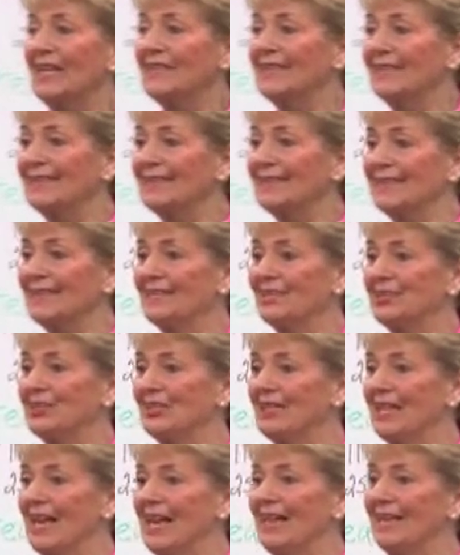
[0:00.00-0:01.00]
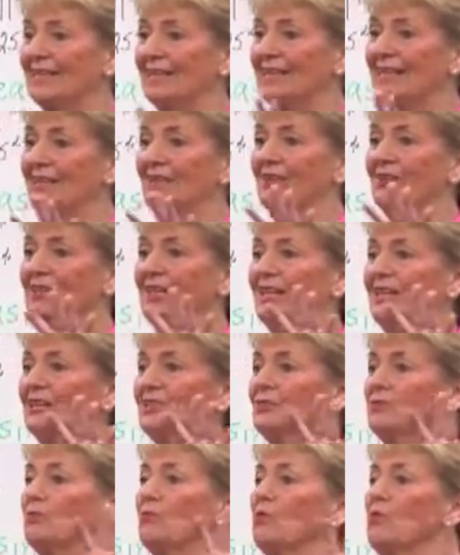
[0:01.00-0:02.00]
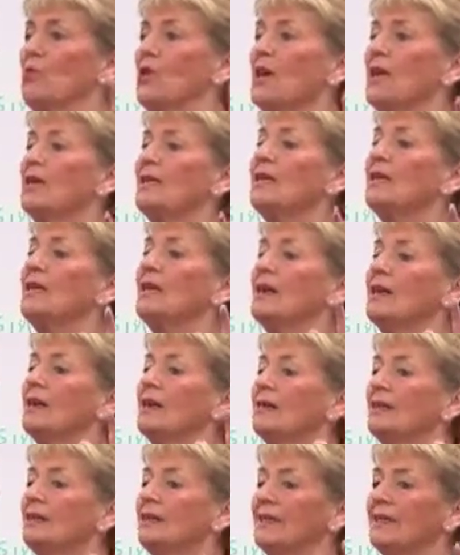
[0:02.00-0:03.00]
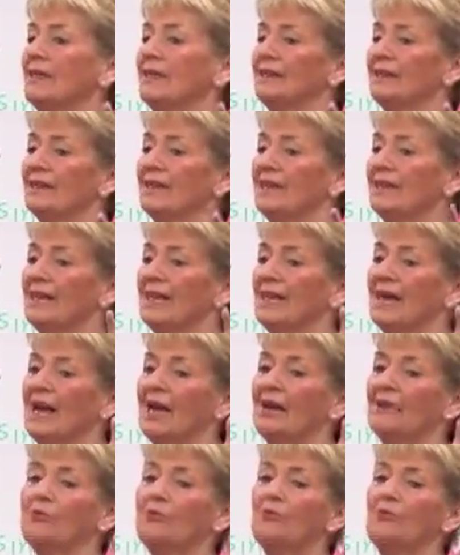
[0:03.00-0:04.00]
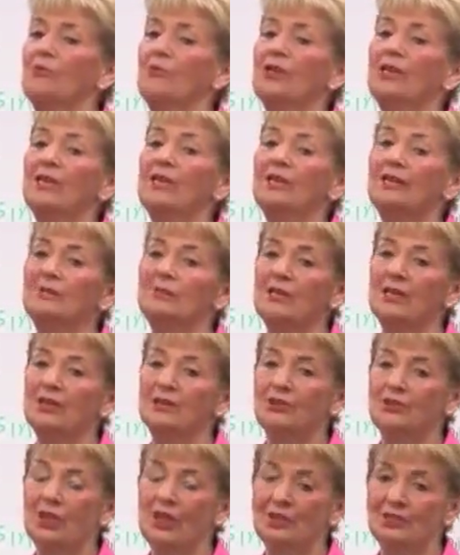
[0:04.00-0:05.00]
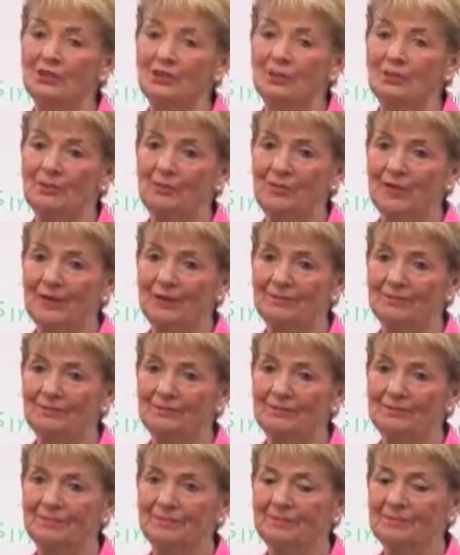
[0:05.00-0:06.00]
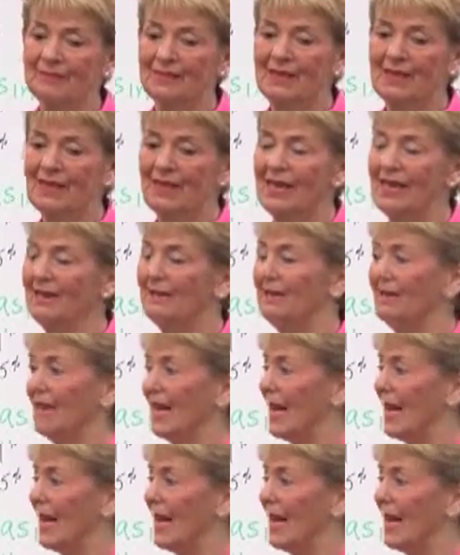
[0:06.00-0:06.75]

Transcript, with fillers: end of the session, and there is one thing that I really want to talk to you about, and